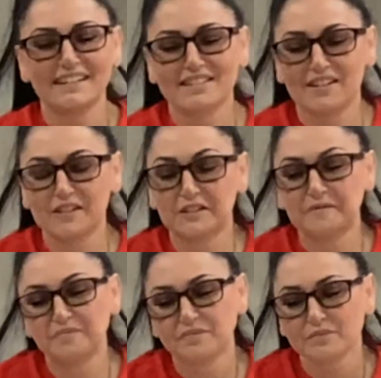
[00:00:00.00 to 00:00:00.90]

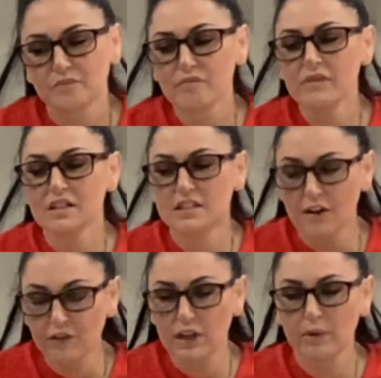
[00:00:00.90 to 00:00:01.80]
so
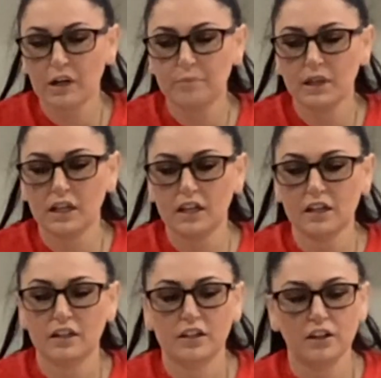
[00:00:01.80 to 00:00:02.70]
definitely want to
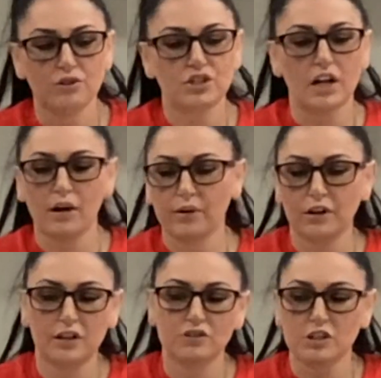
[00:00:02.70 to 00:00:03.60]
be,
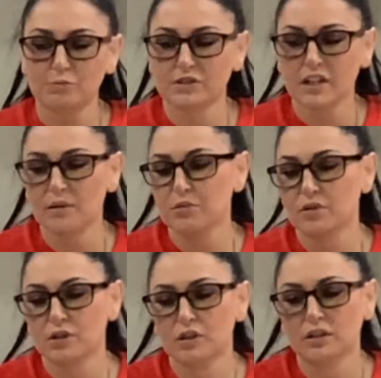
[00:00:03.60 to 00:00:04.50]
showered, dressed
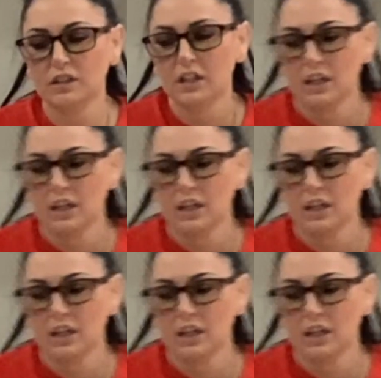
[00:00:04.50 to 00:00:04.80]
presentable.